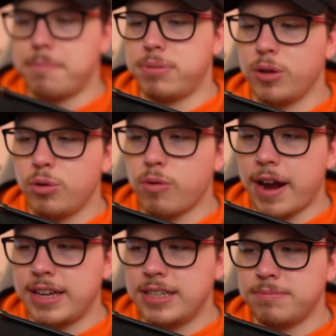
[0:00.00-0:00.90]

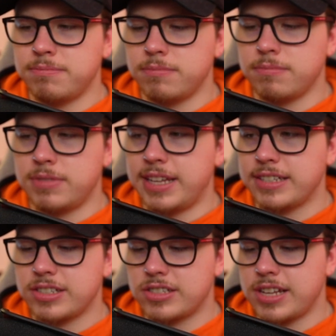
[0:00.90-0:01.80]
Blu-ray
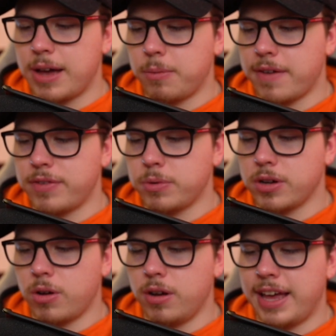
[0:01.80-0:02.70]
disc set, whatever you want
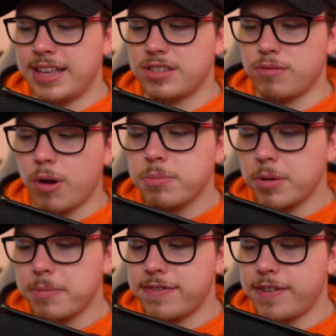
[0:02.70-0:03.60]
to call it. It's the Rob
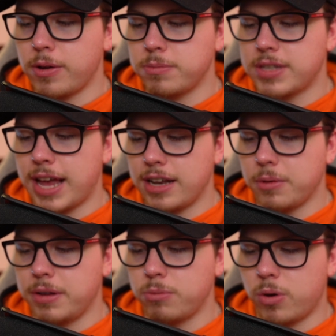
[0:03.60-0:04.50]
Zombie Films
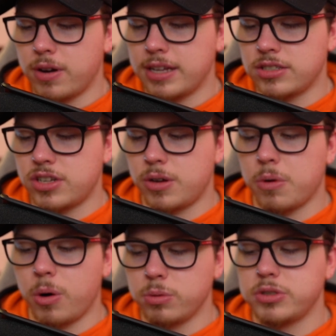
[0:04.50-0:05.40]
Halloween 1 and
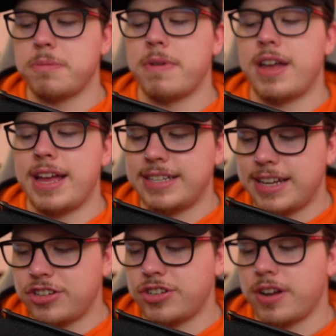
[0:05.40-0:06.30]
2 Ultimate
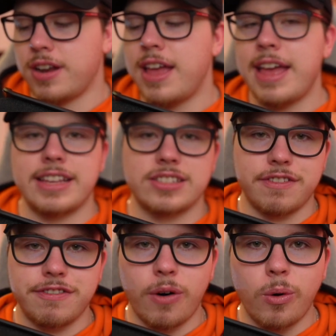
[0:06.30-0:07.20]
Edition. It's a
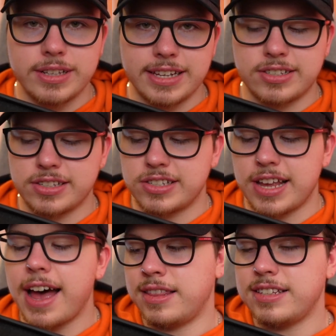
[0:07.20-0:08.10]
4-disc
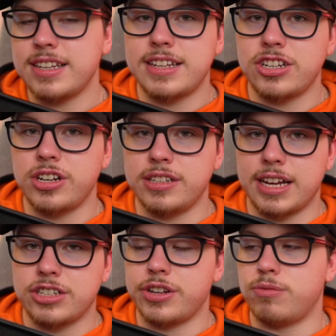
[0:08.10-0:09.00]
set. This edition is
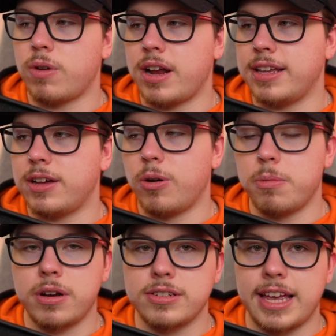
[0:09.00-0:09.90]
actually really cool
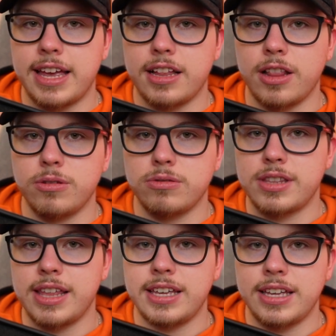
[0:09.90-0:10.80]
because it
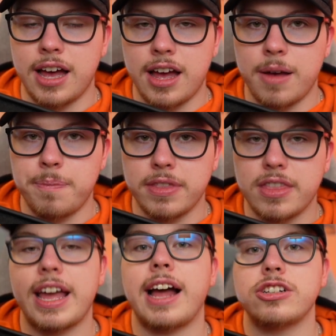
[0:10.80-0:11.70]
includes the
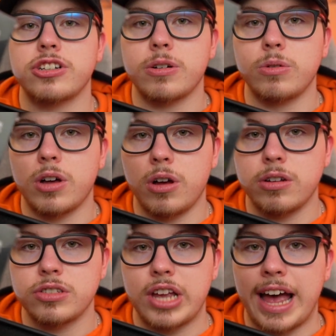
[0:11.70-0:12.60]
theatrical
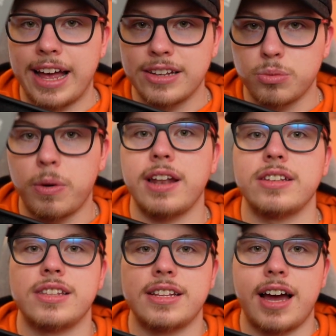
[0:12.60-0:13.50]
cuts as well
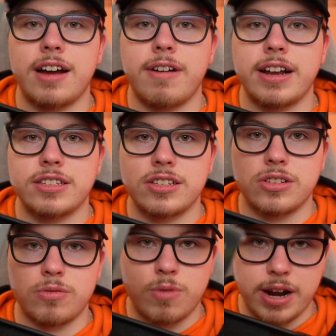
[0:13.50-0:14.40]
as the director's
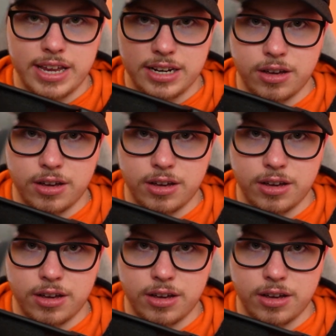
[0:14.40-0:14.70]
unrated